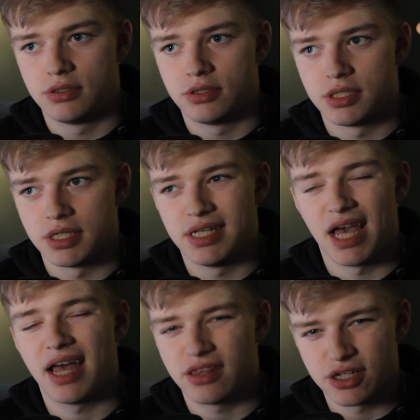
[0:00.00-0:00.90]
to
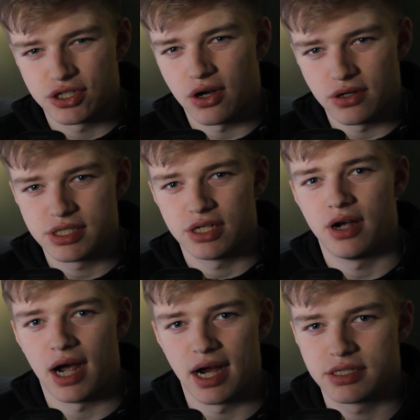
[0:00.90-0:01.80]
get the shots that
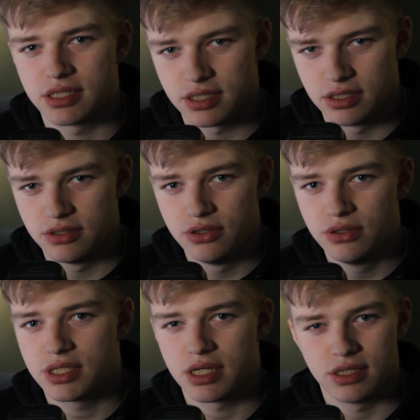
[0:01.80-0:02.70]
you're actually going to
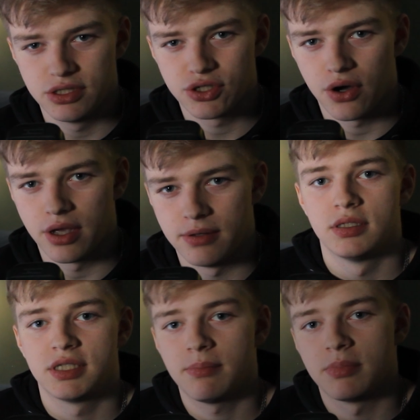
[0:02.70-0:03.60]
use and enjoy.
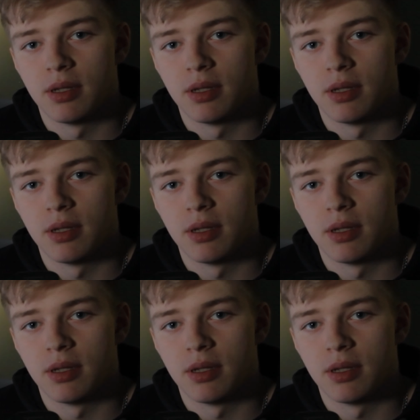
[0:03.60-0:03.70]
Tip